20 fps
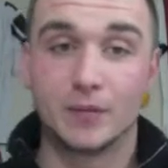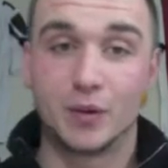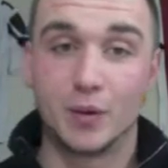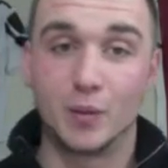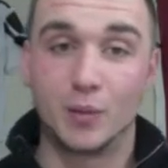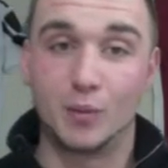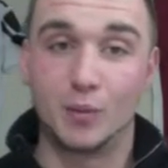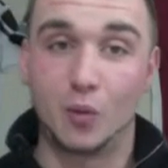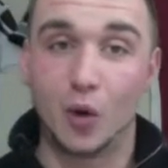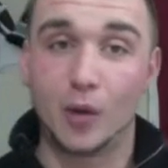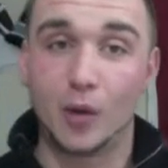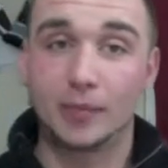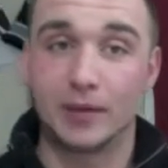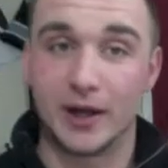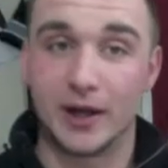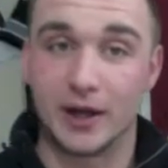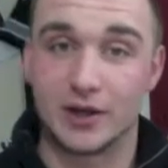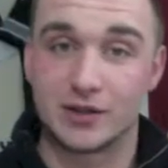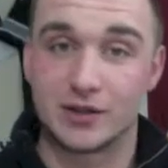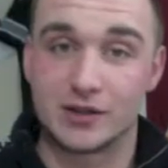more
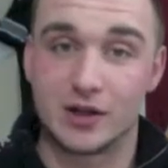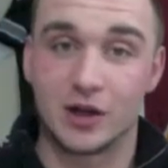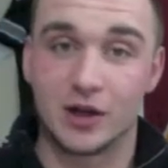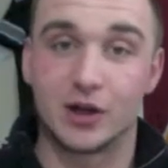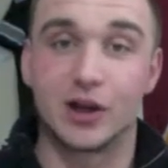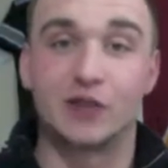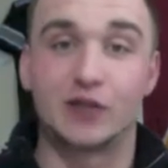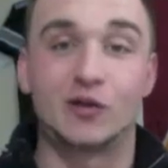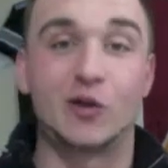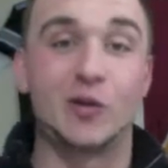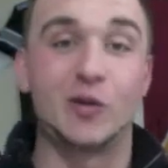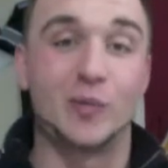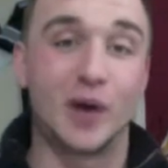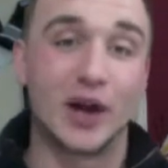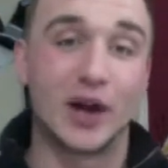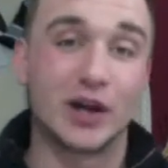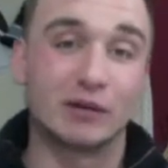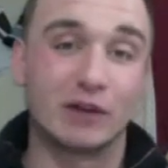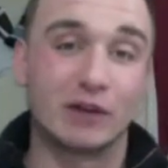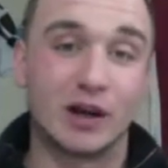players are going to throw the body
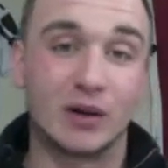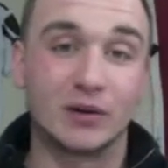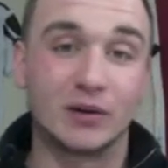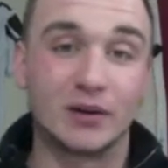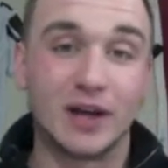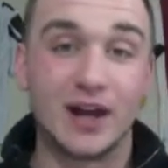around